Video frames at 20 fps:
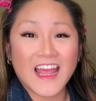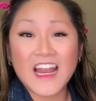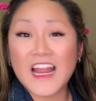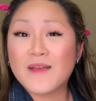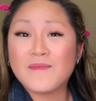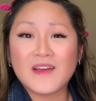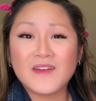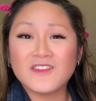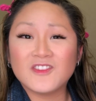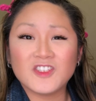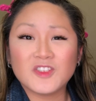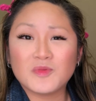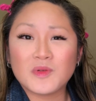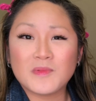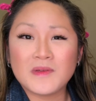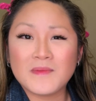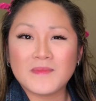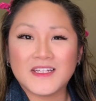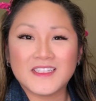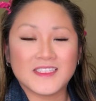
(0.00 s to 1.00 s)
I might just
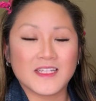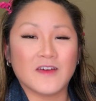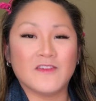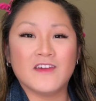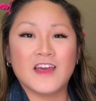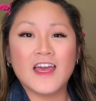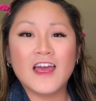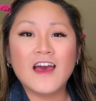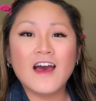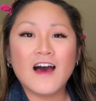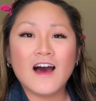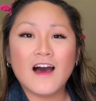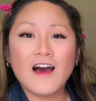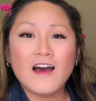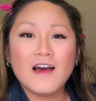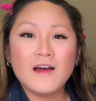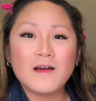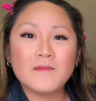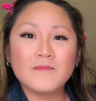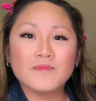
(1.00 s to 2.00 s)
repeat myself.
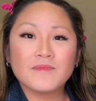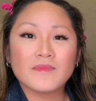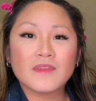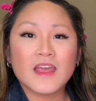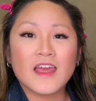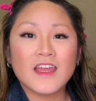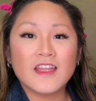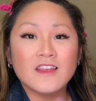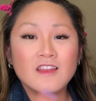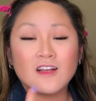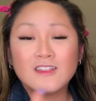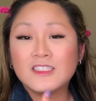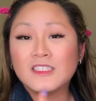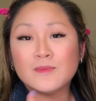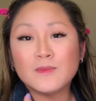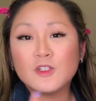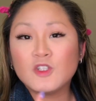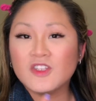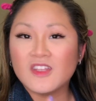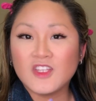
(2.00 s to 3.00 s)
And not so
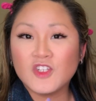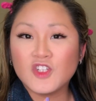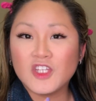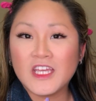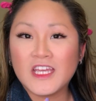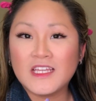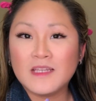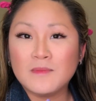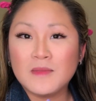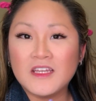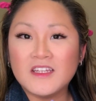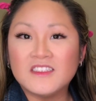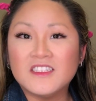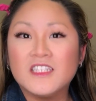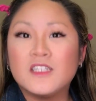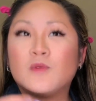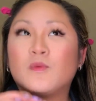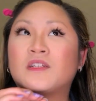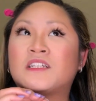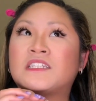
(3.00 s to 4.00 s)
much the chin, because
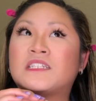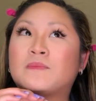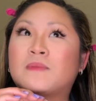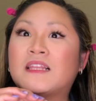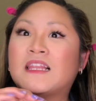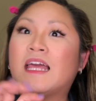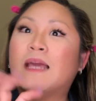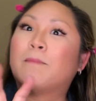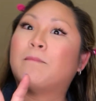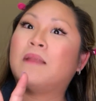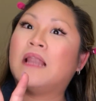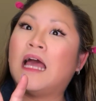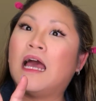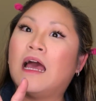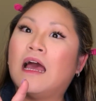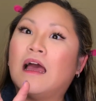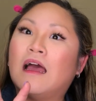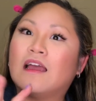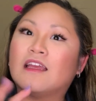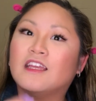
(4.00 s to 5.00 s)
you don't want it to be like blah,
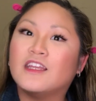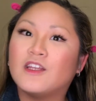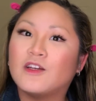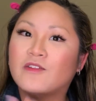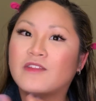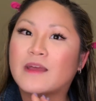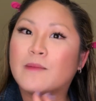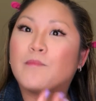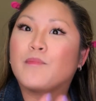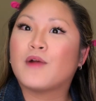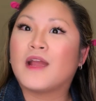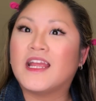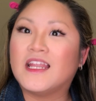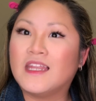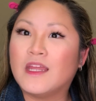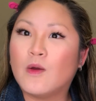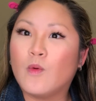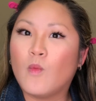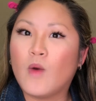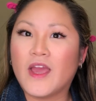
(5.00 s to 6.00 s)
you know, like
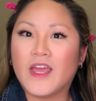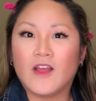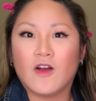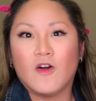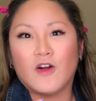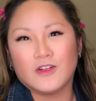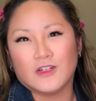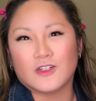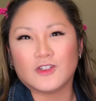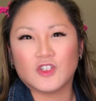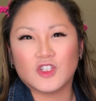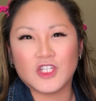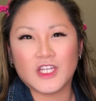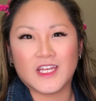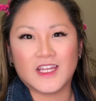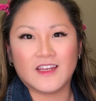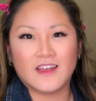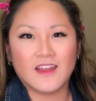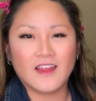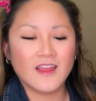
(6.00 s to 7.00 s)
brightening white on your
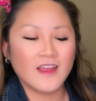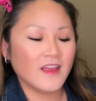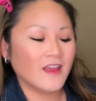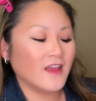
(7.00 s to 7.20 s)
chin.